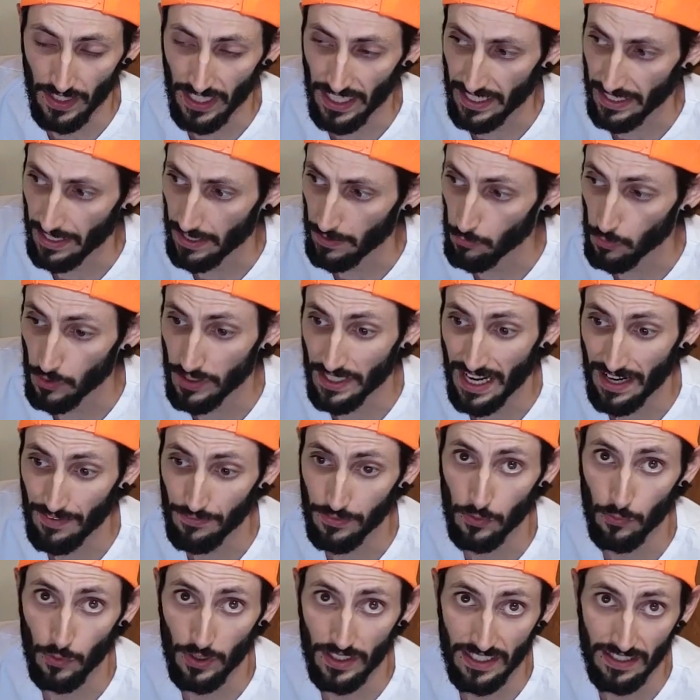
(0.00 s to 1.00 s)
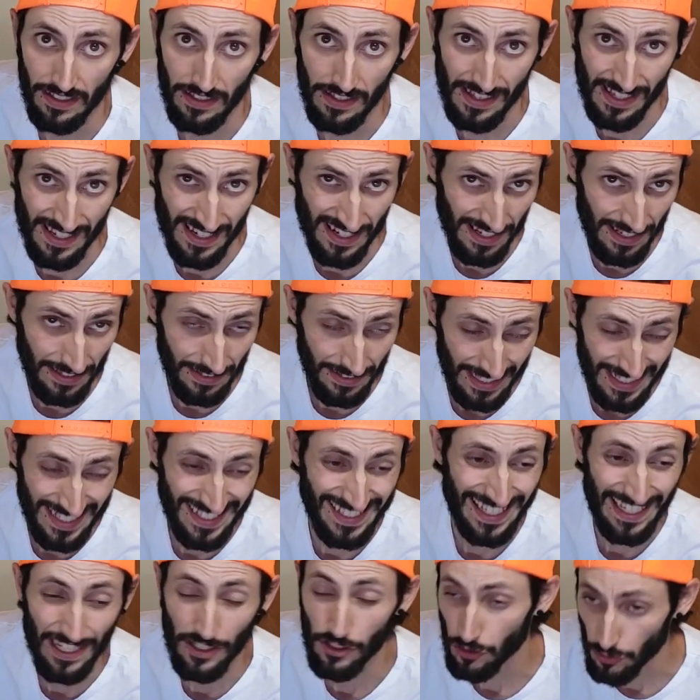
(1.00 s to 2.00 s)
that I wouldn't have to run into
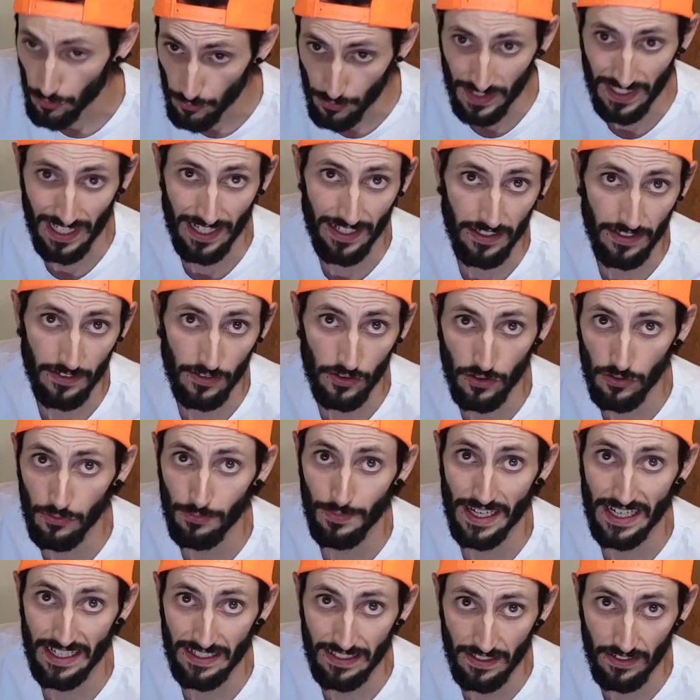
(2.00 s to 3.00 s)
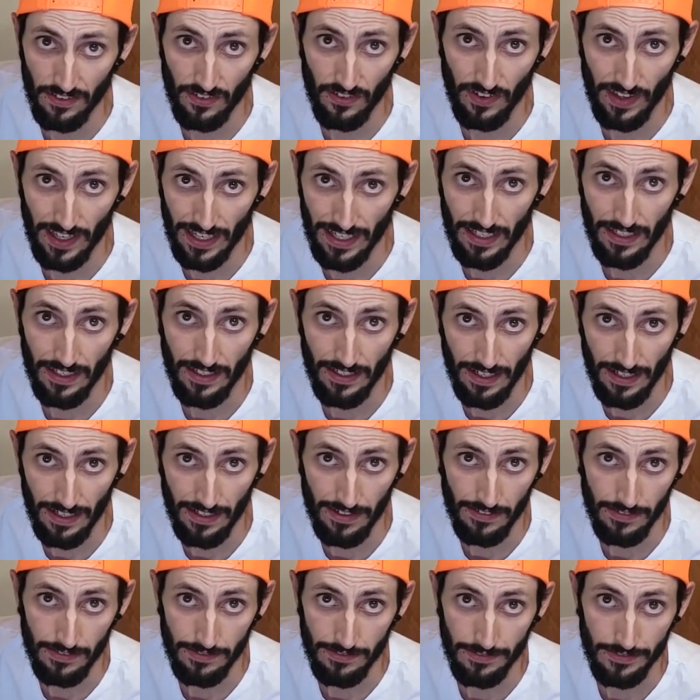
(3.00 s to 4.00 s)
these issues and I could do maintenance
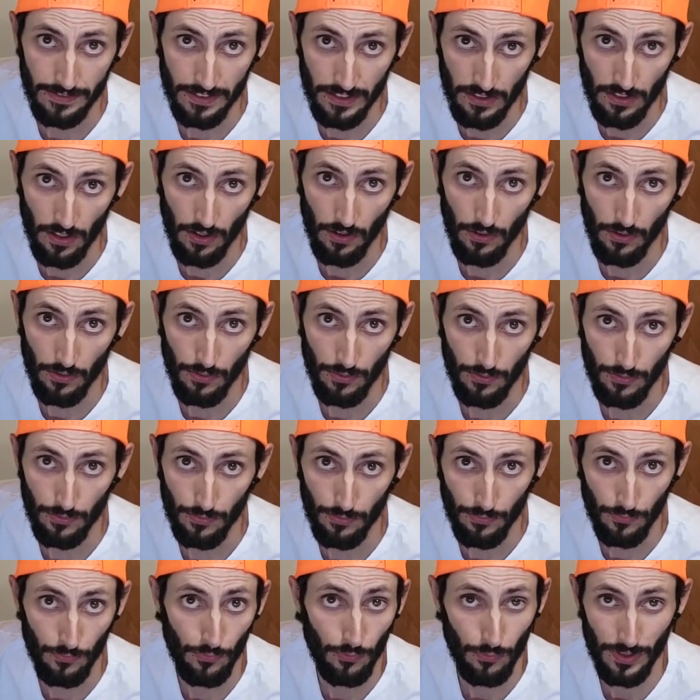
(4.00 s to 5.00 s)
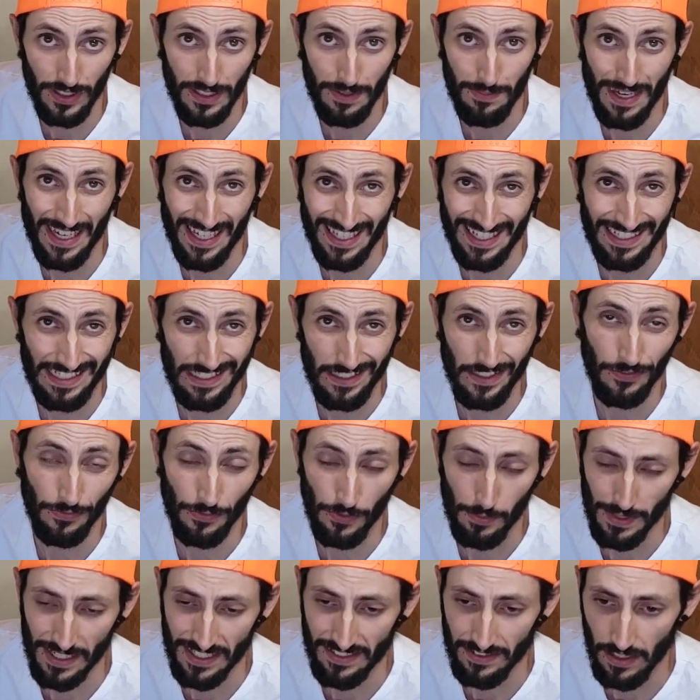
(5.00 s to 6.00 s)
and you know, really make it easy
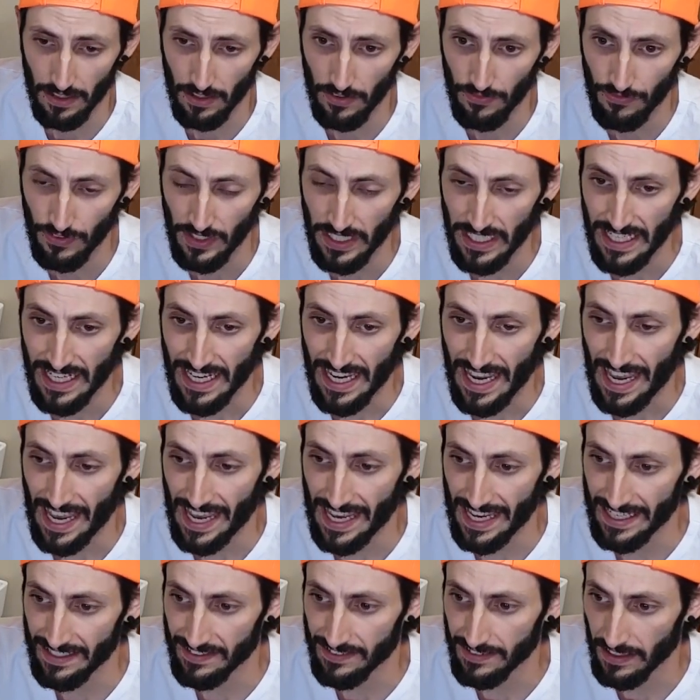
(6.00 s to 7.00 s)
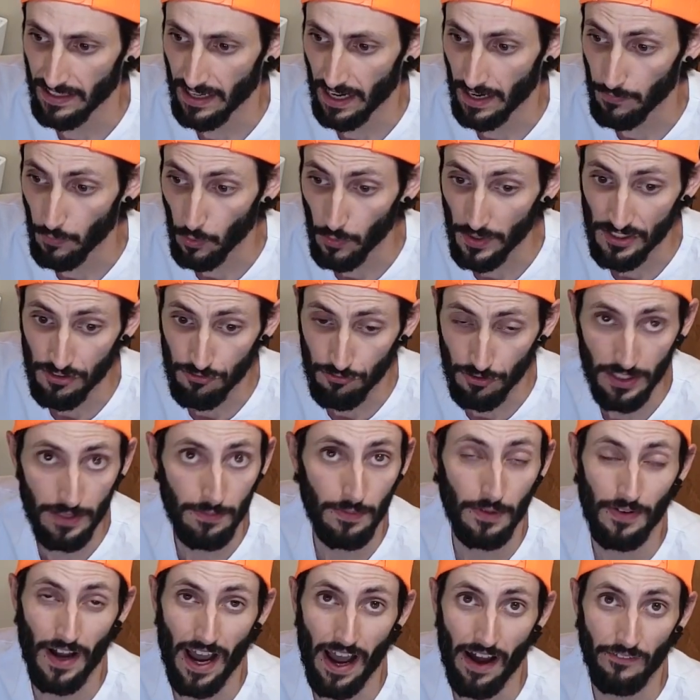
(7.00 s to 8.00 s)
for myself. And I've always
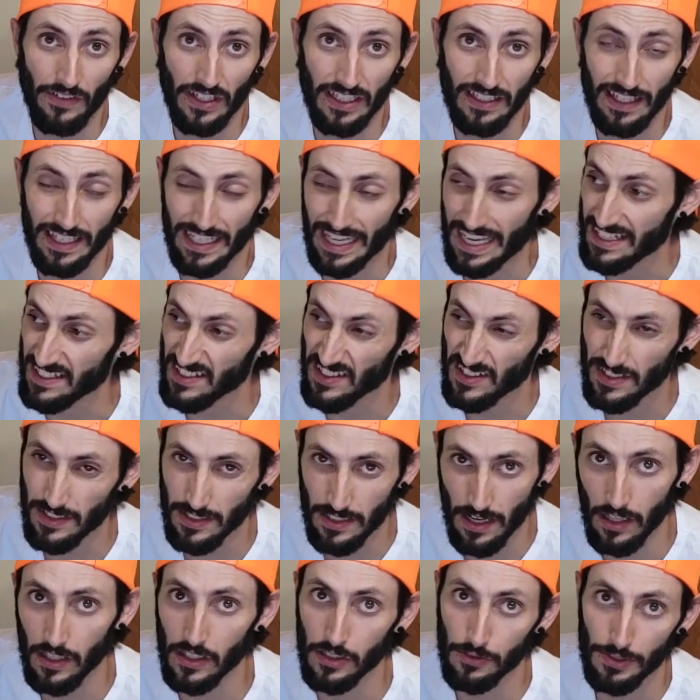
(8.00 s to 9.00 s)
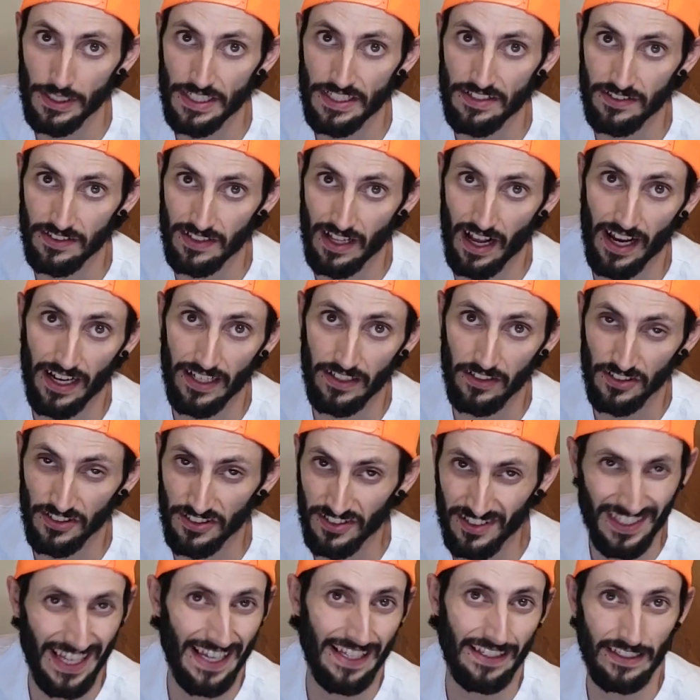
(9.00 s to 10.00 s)
dreamed of having like a scullery style
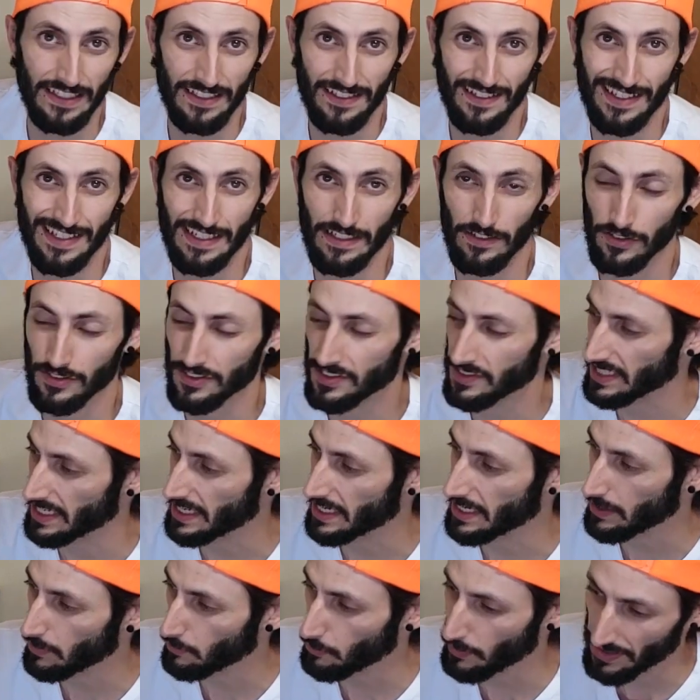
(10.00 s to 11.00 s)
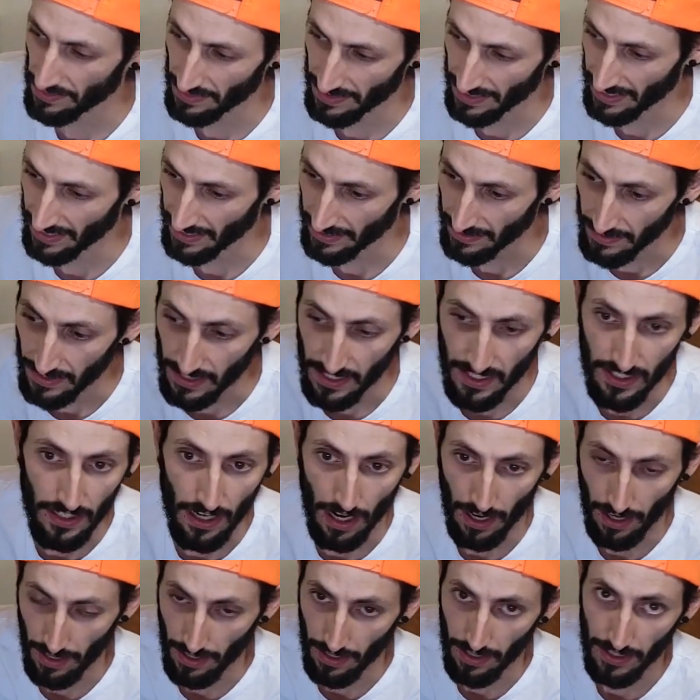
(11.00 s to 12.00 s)
stainless steel sink with a
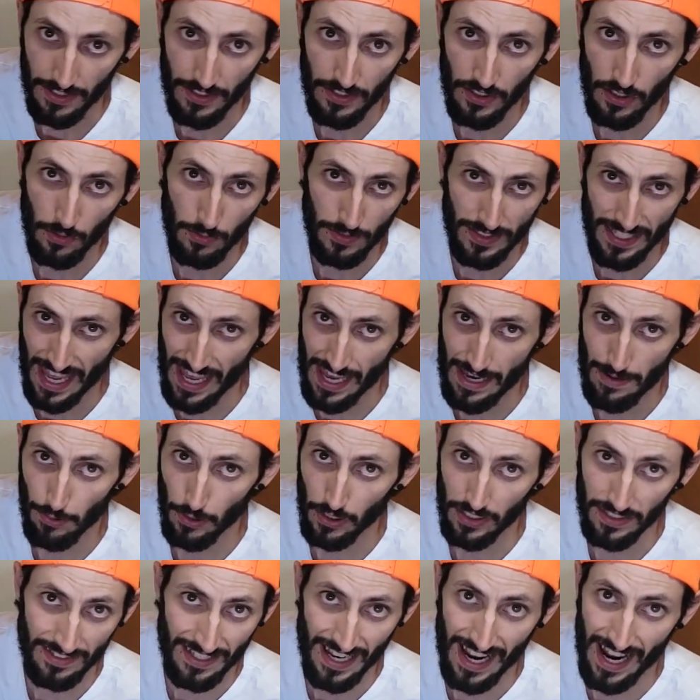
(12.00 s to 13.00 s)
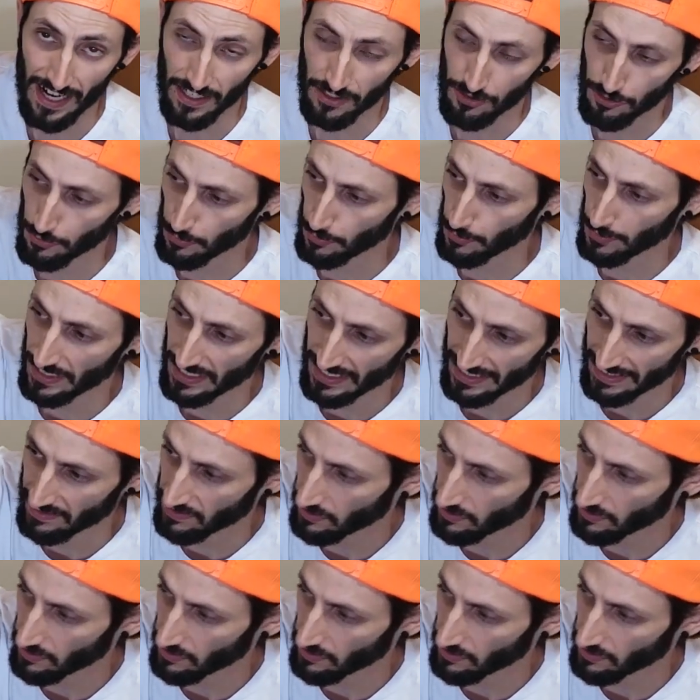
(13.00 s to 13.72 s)
table attached to it, and